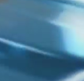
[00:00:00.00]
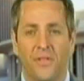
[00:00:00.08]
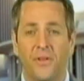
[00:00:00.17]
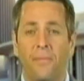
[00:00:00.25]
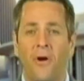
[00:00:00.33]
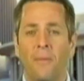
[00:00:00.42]
The
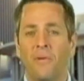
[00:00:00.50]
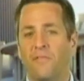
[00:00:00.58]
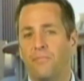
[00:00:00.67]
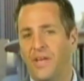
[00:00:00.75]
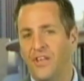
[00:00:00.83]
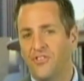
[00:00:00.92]
Department
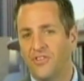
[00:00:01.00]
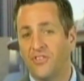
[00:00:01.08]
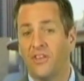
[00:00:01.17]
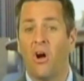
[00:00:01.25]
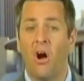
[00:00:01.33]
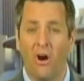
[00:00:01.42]
of Beaches
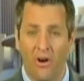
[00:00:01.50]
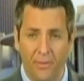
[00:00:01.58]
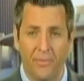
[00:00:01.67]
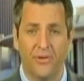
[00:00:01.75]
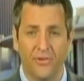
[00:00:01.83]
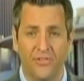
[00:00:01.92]
and
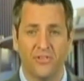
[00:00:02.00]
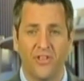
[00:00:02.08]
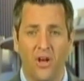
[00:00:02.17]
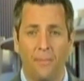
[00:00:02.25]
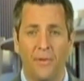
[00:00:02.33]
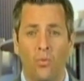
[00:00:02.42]
Harbors is
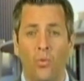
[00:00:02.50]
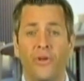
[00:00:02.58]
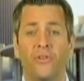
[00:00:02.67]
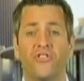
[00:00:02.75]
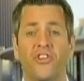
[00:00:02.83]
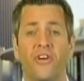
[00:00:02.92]
helping
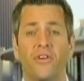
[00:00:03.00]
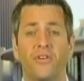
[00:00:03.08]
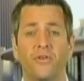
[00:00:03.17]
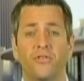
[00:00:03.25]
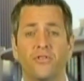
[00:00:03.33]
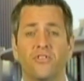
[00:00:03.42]
wheelchair
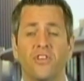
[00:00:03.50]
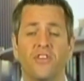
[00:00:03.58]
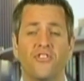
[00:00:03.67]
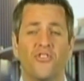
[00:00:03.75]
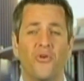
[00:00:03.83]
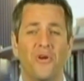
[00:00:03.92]
users
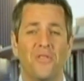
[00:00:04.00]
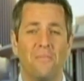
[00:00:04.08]
enjoy the